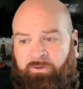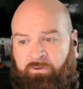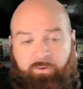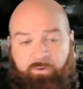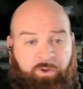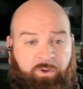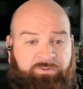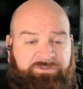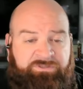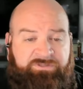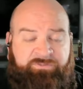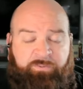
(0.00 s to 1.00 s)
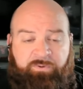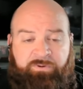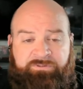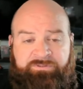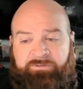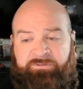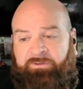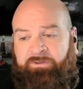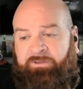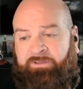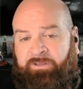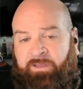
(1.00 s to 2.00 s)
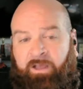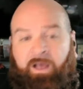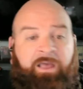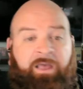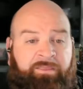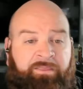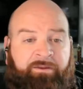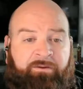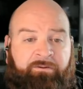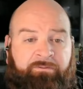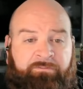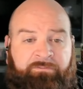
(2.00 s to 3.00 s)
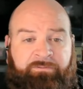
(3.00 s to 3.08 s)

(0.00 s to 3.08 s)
or coach these sports on there,